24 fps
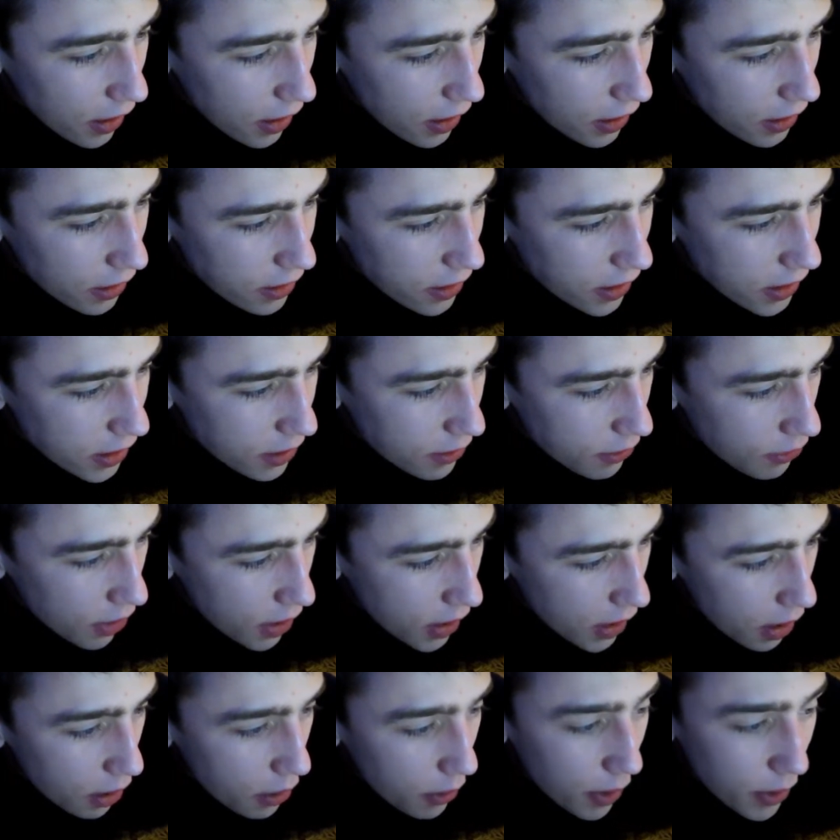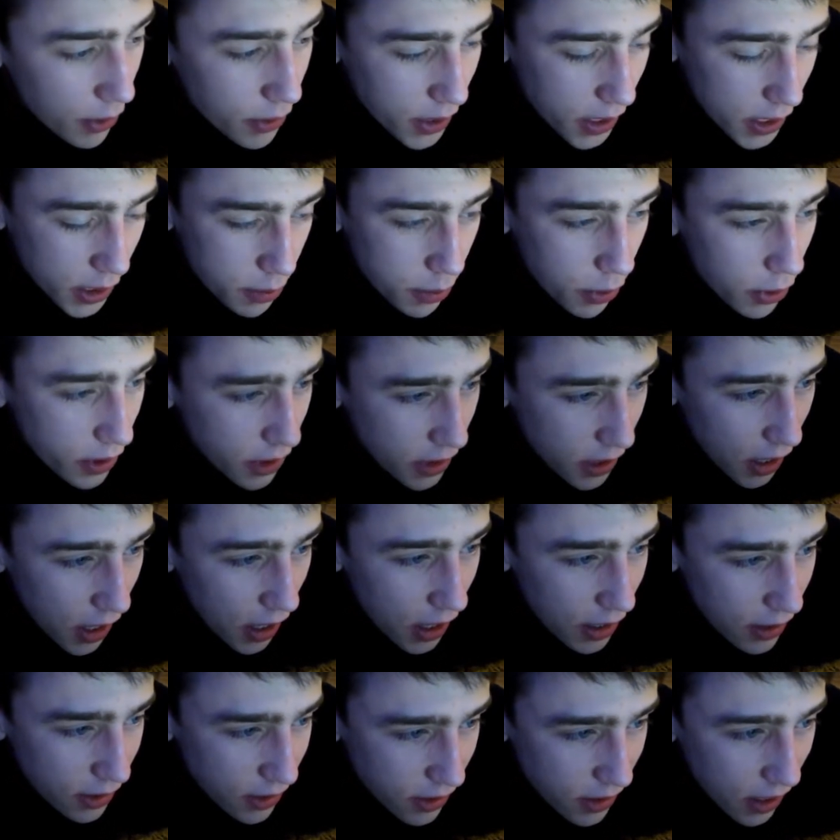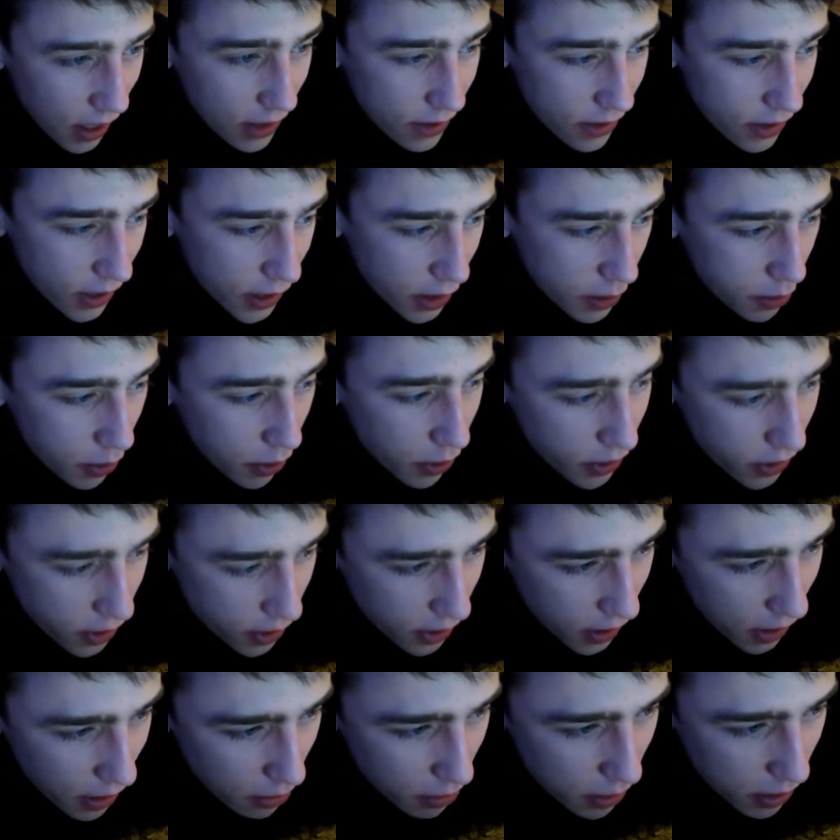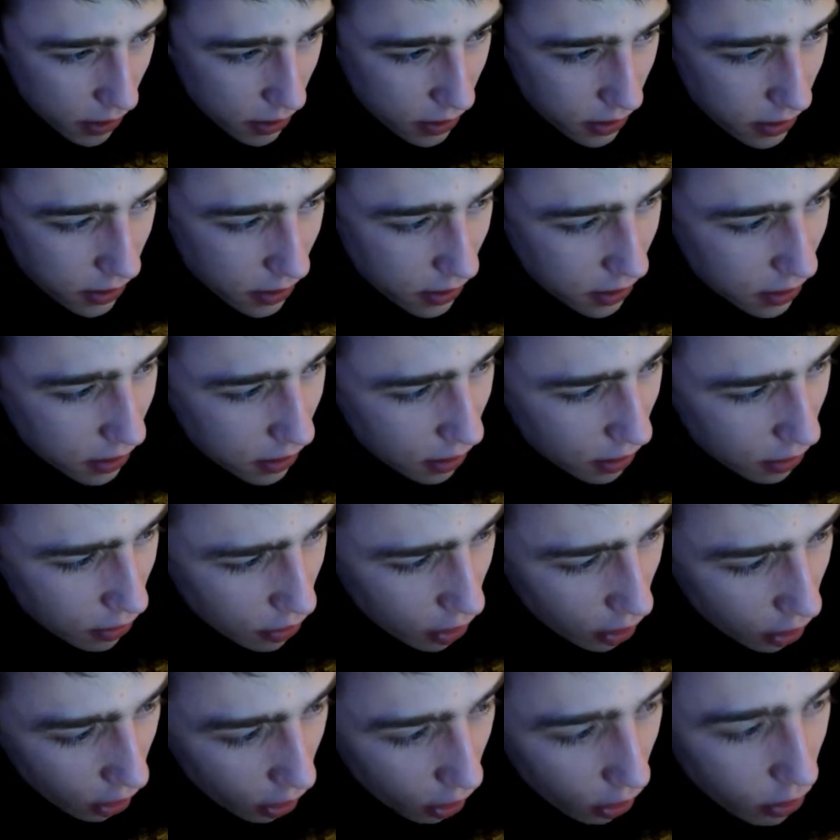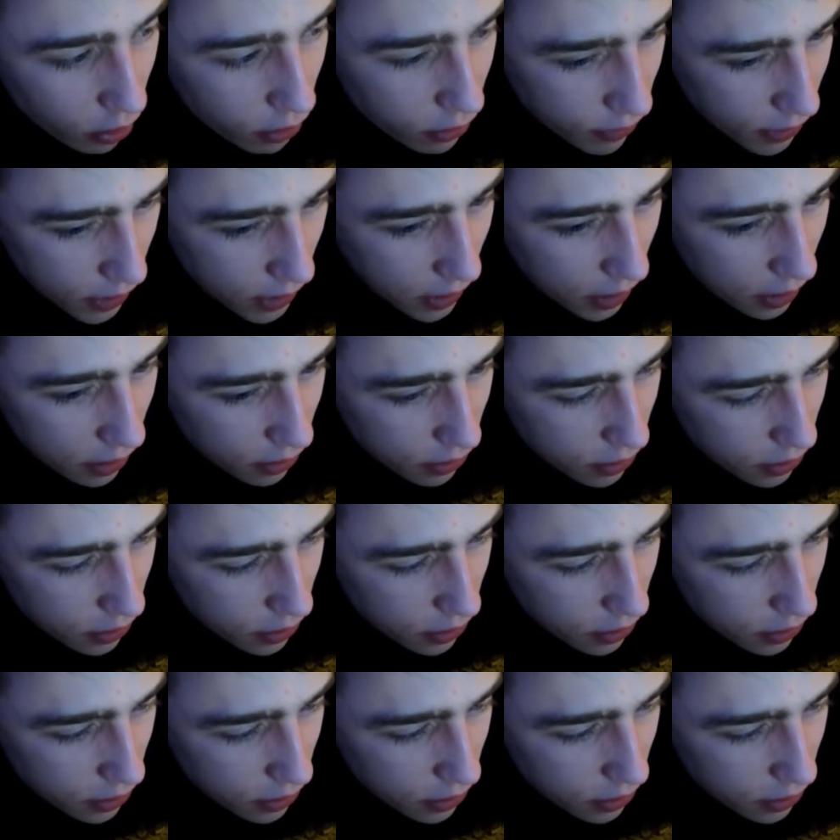This video I was exporting earlier still hasn't exported yet because it's a long video,